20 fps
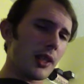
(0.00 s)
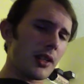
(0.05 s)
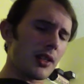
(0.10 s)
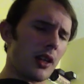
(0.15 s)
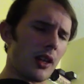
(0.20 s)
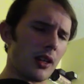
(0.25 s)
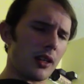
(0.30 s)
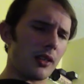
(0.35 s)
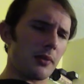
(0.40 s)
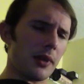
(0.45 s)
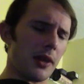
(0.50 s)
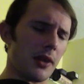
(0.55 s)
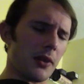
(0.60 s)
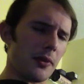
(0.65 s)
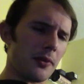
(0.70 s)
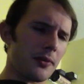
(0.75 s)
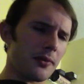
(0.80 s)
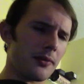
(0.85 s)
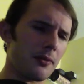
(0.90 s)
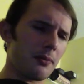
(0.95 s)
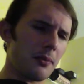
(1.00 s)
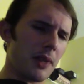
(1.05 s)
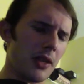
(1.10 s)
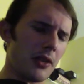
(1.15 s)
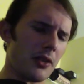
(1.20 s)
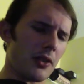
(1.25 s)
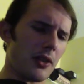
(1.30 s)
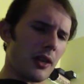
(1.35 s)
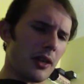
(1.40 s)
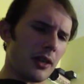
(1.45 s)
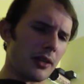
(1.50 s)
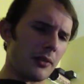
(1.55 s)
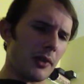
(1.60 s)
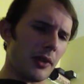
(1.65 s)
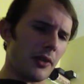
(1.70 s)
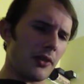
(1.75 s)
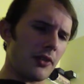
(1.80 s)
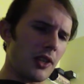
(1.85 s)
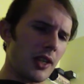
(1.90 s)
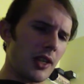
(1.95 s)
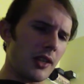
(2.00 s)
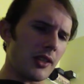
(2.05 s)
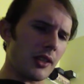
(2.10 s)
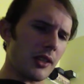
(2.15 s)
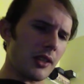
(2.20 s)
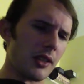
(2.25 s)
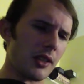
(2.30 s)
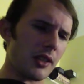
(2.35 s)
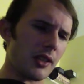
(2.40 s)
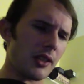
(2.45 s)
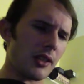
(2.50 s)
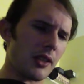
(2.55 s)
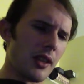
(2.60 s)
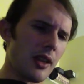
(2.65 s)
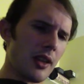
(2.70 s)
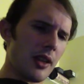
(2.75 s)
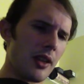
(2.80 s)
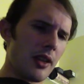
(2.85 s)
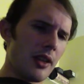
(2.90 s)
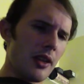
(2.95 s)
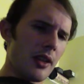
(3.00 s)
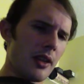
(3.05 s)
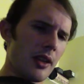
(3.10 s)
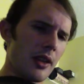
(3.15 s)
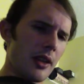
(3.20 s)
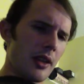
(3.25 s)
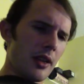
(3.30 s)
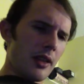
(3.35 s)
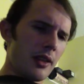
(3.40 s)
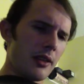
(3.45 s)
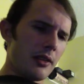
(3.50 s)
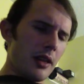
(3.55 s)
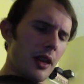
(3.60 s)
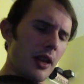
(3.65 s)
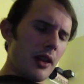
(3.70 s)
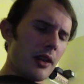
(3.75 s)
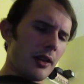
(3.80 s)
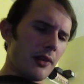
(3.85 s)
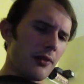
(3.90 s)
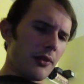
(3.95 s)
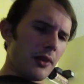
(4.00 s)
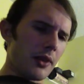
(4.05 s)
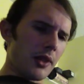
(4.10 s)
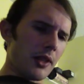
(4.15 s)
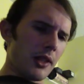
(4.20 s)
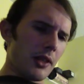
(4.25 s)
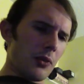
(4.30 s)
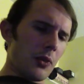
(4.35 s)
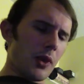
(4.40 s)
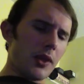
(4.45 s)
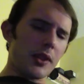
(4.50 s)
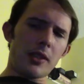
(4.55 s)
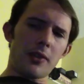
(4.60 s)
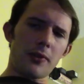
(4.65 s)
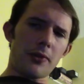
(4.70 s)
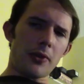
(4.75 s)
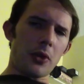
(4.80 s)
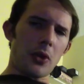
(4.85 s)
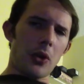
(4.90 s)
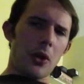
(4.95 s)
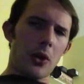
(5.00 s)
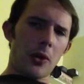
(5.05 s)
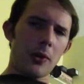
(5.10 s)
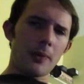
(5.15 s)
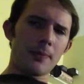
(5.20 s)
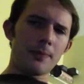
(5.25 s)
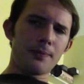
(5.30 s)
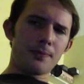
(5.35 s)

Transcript: talks about Peter talks about Jesus dying for sin once and for all.